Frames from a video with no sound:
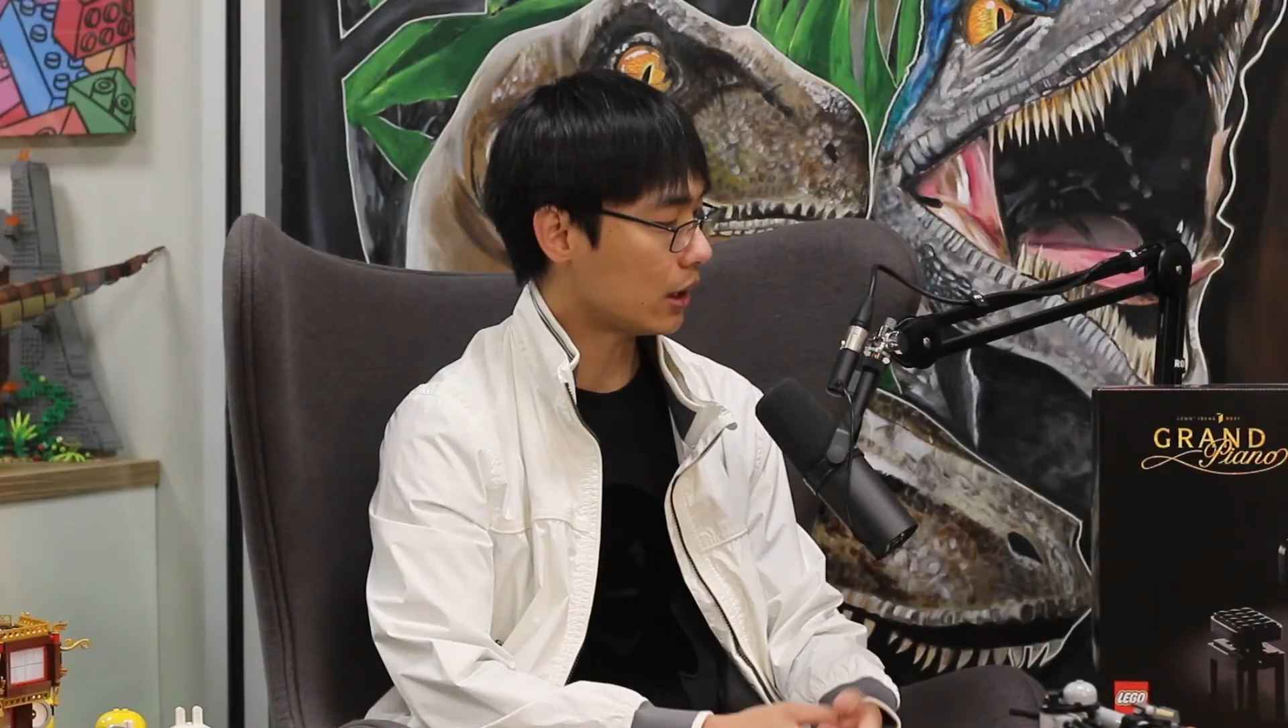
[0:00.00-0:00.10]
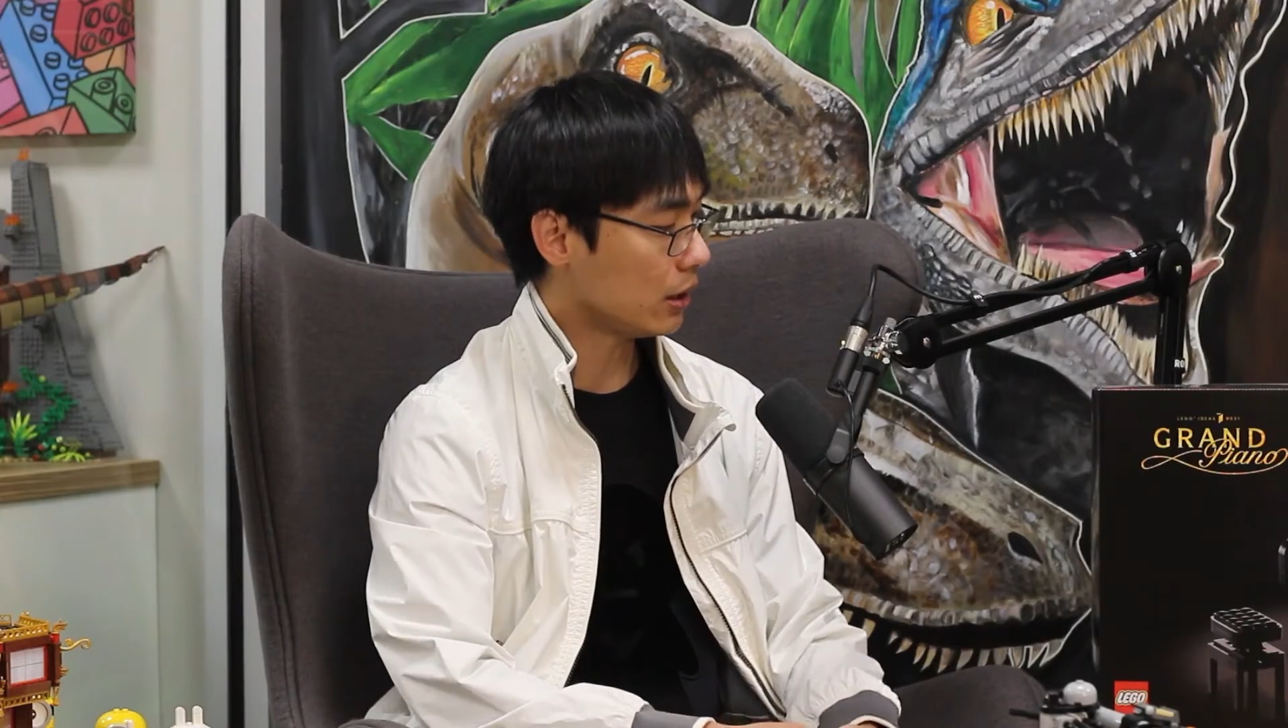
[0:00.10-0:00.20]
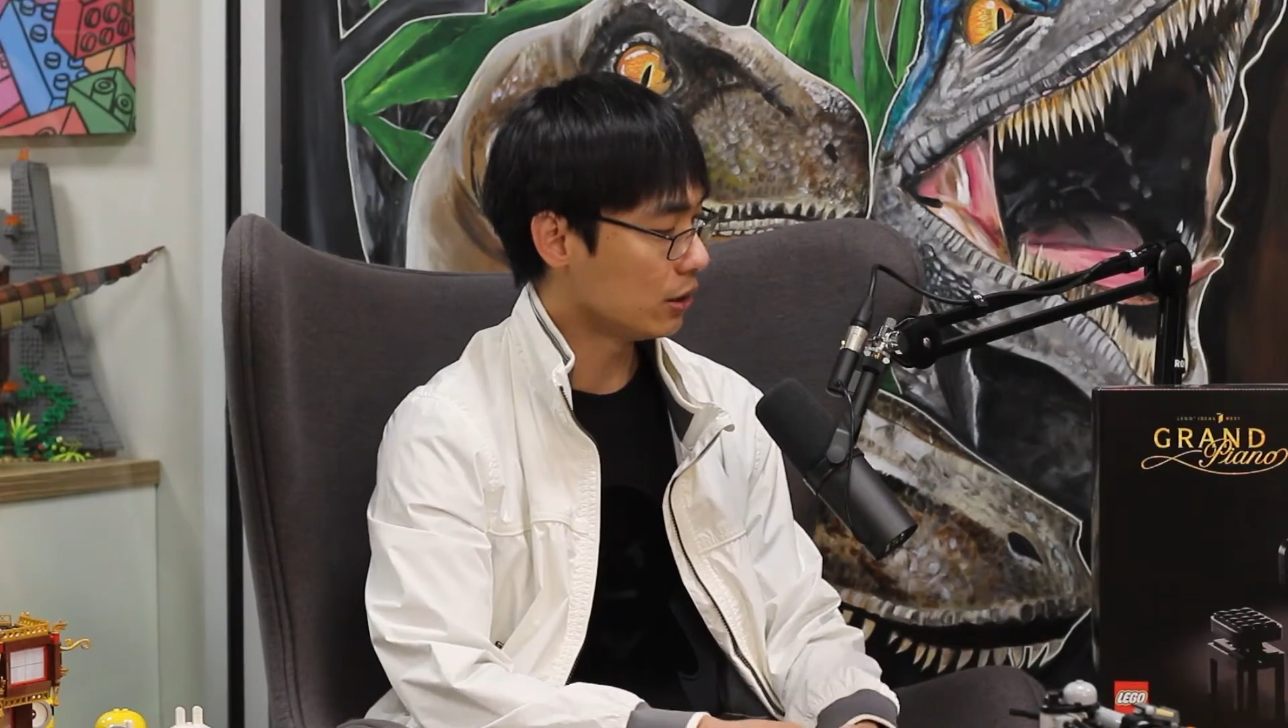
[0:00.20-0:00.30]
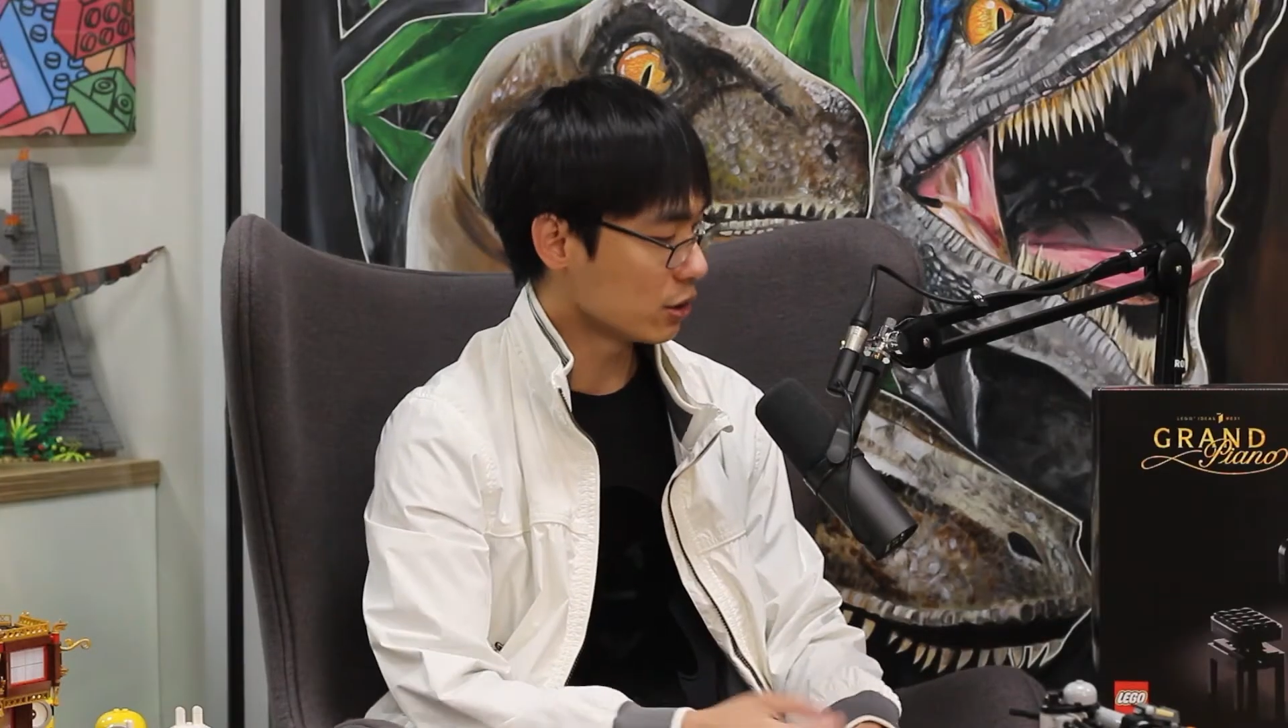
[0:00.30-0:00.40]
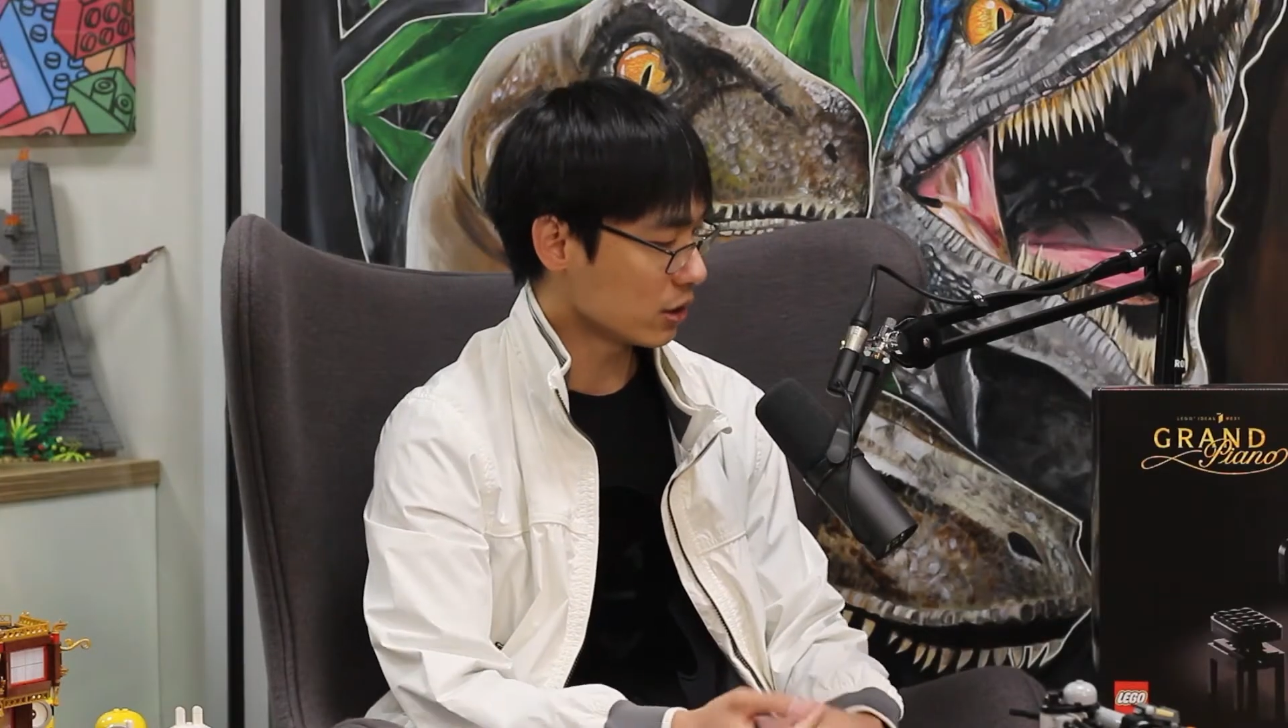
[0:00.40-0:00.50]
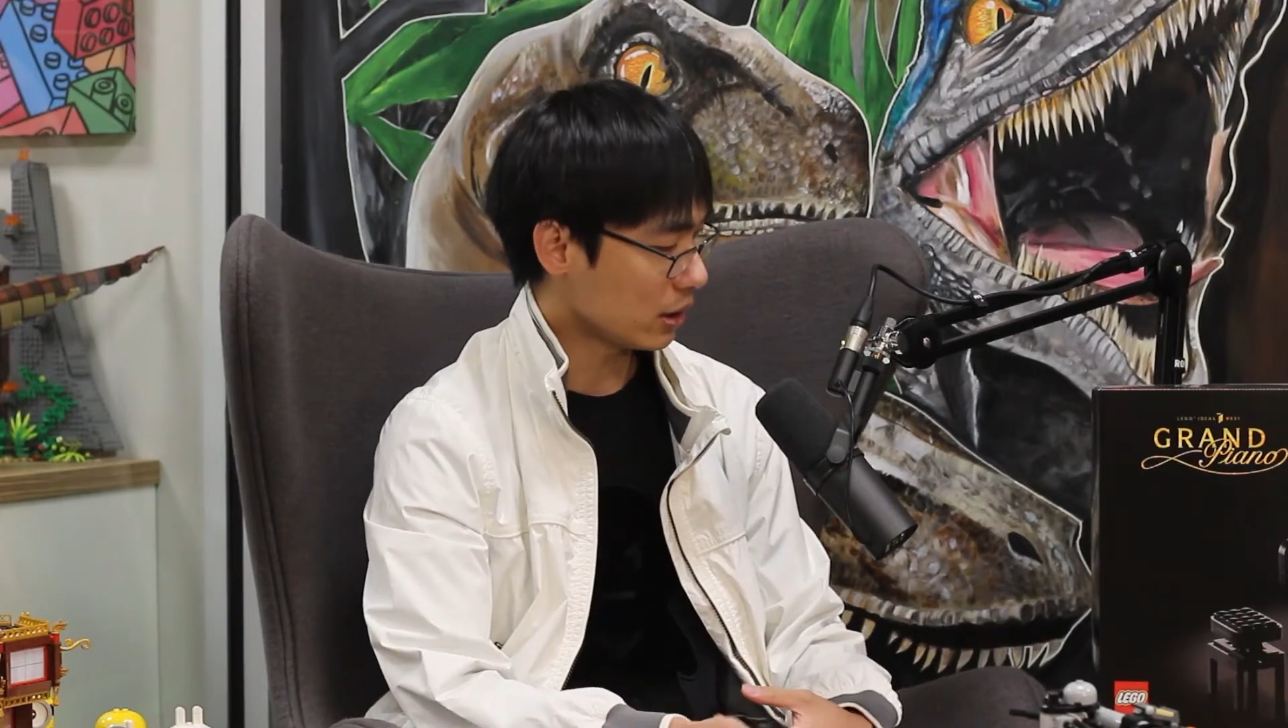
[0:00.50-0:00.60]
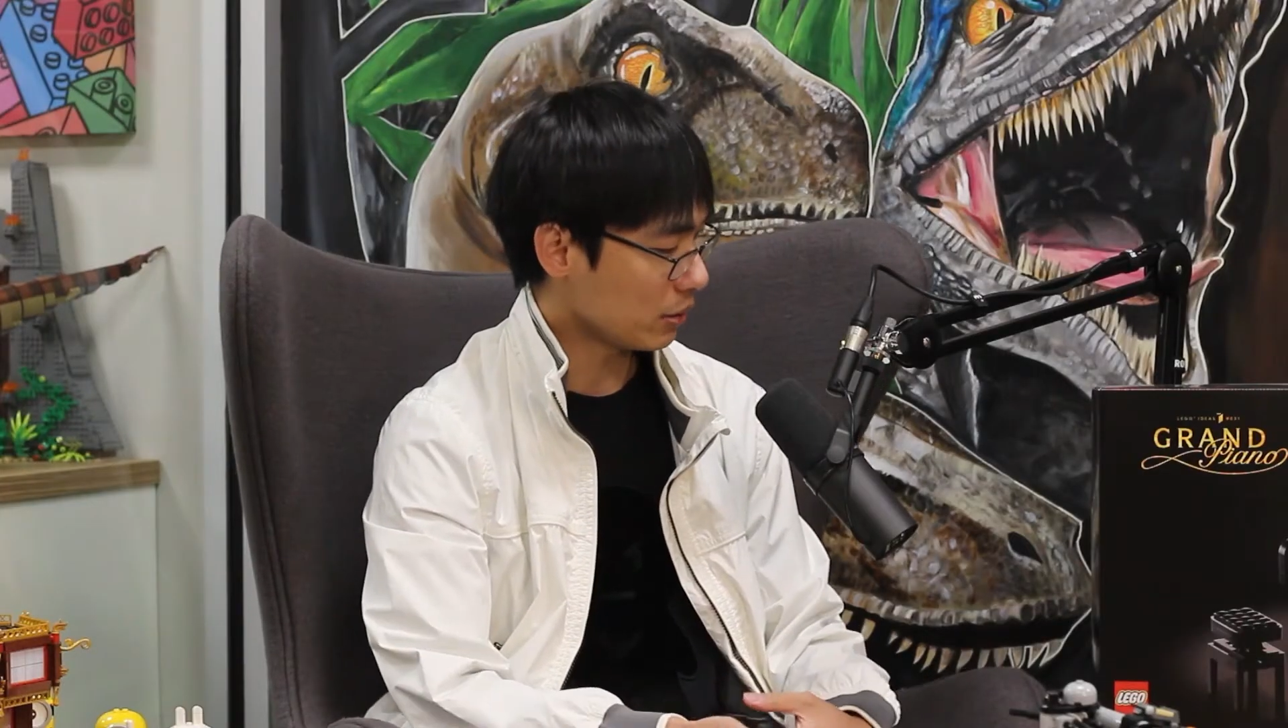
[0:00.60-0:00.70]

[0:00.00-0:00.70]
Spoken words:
initially